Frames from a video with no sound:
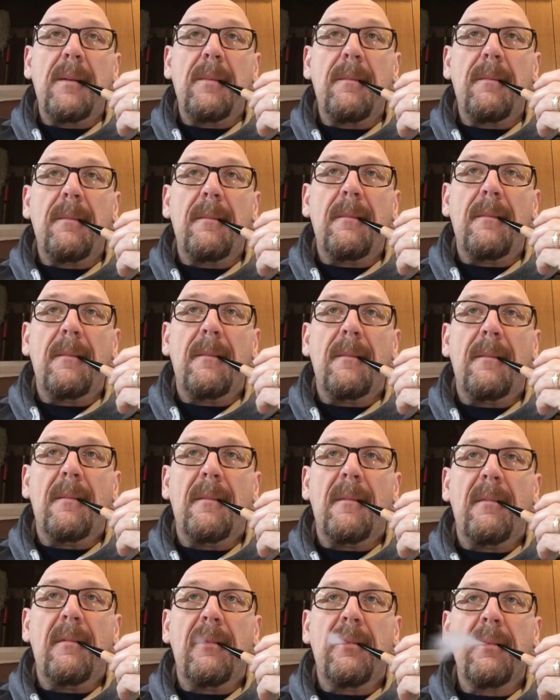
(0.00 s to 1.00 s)

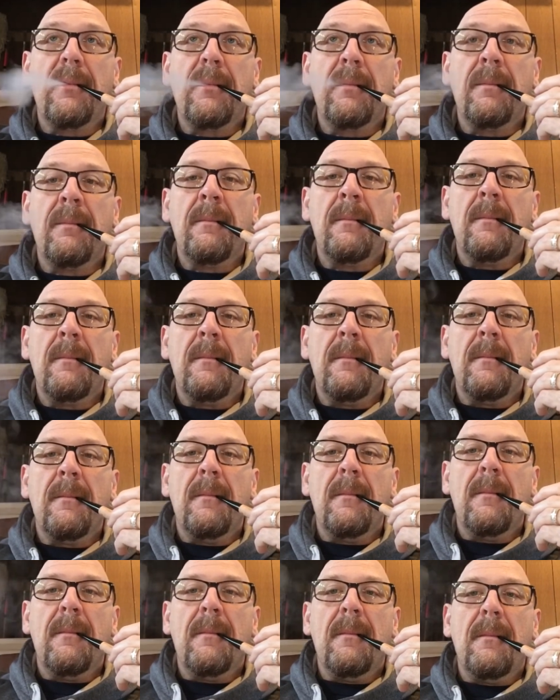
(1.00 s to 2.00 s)

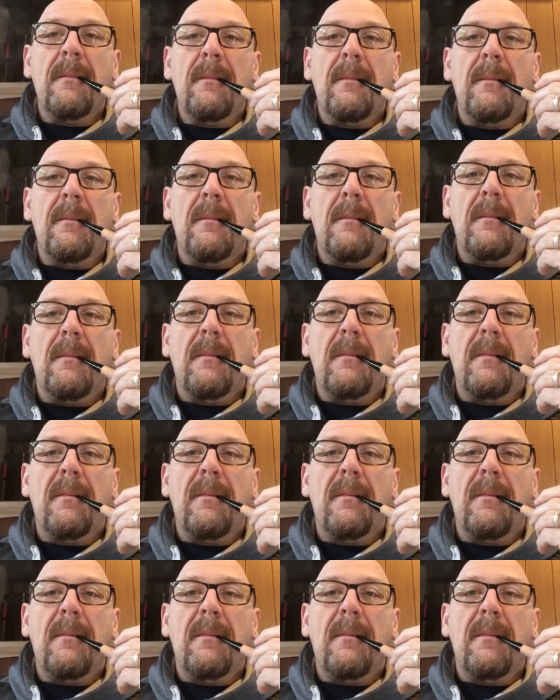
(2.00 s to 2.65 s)
Nothing is said.